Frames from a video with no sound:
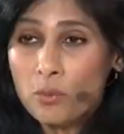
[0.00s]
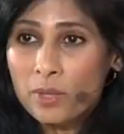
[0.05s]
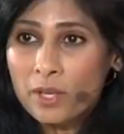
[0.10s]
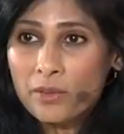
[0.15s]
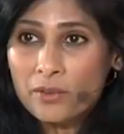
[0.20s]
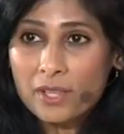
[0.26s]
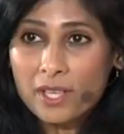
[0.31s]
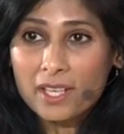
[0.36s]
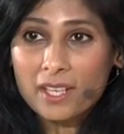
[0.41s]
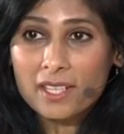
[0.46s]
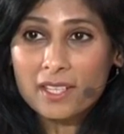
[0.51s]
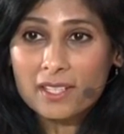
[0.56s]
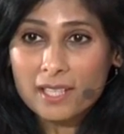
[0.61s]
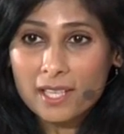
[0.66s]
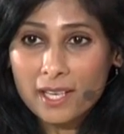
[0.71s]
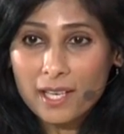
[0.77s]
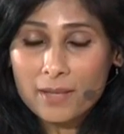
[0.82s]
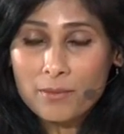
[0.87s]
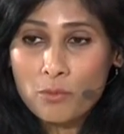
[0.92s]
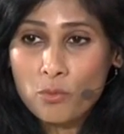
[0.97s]
we're in a
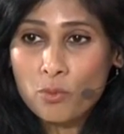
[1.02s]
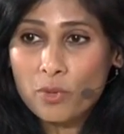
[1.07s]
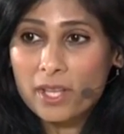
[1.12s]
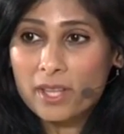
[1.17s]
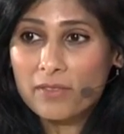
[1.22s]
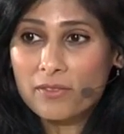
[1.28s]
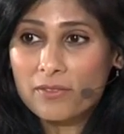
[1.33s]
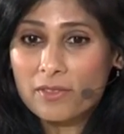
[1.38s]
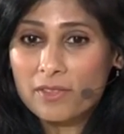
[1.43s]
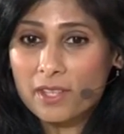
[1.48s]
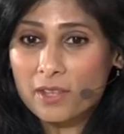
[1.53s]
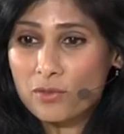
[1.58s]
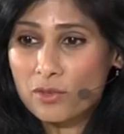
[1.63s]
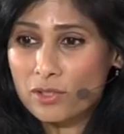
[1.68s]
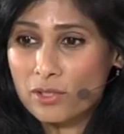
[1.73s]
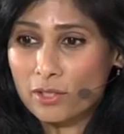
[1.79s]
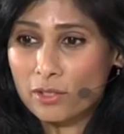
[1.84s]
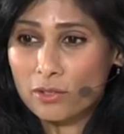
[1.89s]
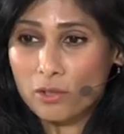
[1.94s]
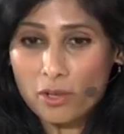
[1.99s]
time when there
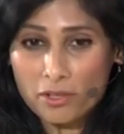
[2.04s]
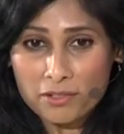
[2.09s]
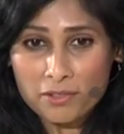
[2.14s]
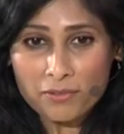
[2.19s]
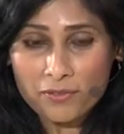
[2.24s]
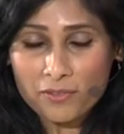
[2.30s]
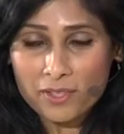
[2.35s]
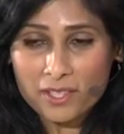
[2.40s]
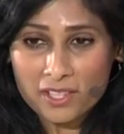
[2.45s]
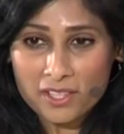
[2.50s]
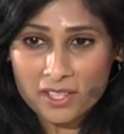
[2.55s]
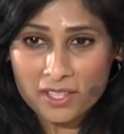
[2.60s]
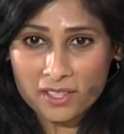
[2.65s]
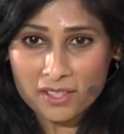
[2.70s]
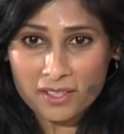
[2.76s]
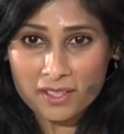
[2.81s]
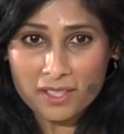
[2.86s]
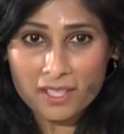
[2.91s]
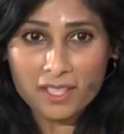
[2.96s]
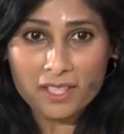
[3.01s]
is a lot of
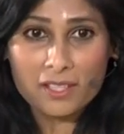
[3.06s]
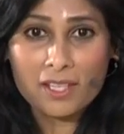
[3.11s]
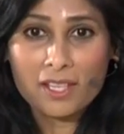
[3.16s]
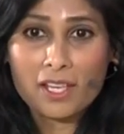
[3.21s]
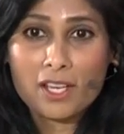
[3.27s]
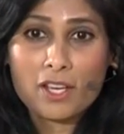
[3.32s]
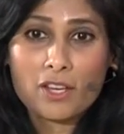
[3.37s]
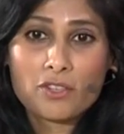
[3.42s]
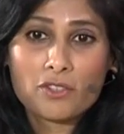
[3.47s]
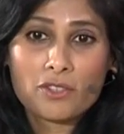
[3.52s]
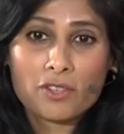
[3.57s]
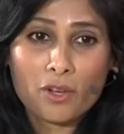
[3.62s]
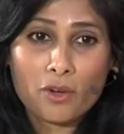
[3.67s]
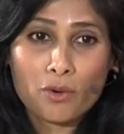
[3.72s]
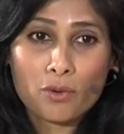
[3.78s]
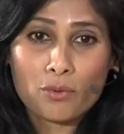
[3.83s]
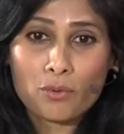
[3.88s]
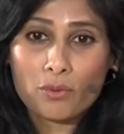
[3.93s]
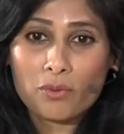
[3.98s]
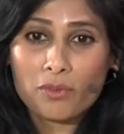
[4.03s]
uncertainty.
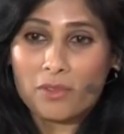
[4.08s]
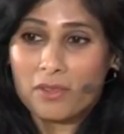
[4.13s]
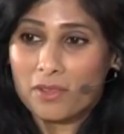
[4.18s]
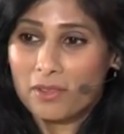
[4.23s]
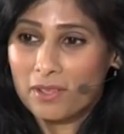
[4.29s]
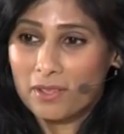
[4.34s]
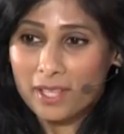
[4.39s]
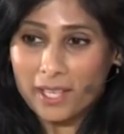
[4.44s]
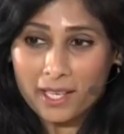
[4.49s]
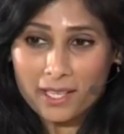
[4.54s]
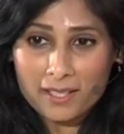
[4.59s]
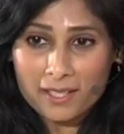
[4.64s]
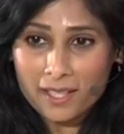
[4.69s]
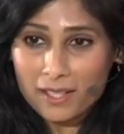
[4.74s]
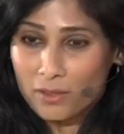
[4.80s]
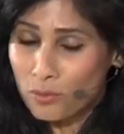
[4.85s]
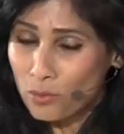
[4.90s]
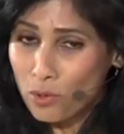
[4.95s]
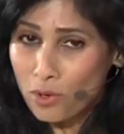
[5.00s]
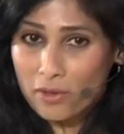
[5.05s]
So, like I said,
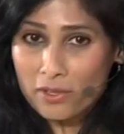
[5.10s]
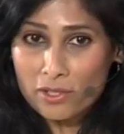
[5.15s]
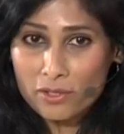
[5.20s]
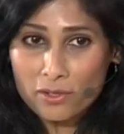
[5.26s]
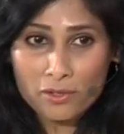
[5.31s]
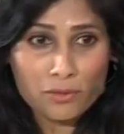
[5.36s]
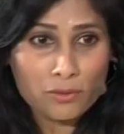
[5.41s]
the war is not